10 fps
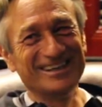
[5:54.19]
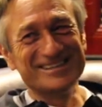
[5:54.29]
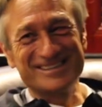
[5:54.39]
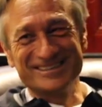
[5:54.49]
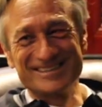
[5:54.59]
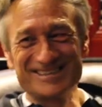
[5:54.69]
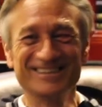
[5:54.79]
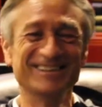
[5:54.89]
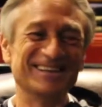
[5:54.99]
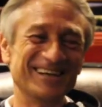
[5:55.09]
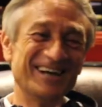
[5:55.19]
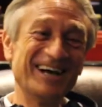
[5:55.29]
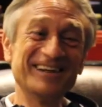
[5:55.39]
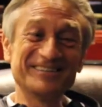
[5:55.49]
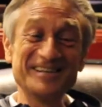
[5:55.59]
Asians, okay.
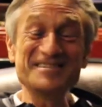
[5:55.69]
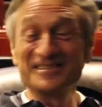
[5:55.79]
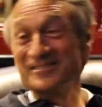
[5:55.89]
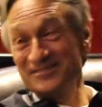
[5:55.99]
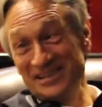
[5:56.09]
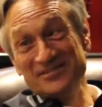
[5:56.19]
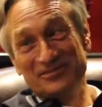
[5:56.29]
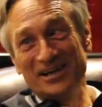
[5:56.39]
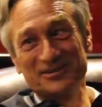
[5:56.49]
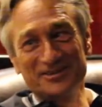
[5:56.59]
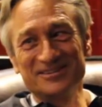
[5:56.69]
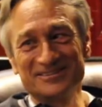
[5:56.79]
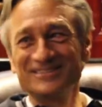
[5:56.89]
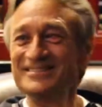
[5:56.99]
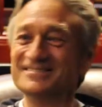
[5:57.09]
and that's a really fight on it.